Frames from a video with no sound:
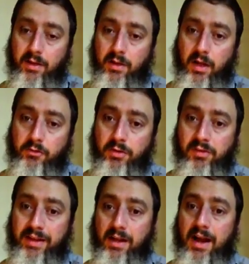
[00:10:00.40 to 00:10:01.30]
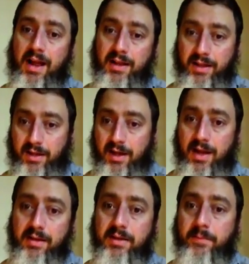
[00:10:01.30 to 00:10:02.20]
countries like Iraq,
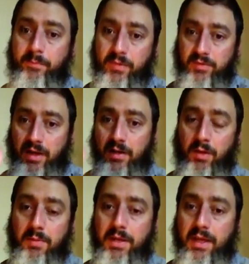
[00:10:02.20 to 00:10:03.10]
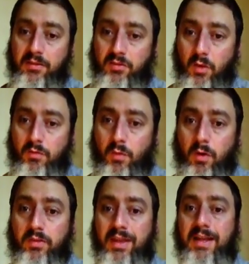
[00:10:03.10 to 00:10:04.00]
Iran, Saudi Arabia, and so
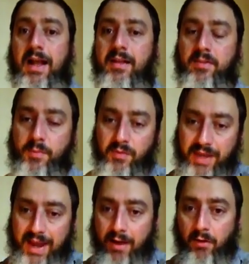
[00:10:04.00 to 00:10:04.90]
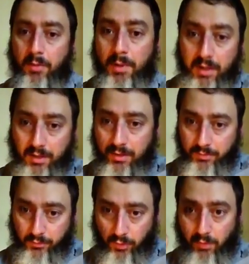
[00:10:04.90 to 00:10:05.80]
forth, and the concept of the Arab,
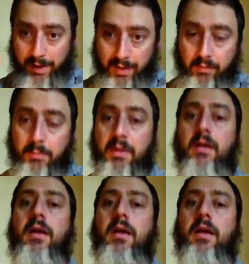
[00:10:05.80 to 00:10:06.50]
the term Arab,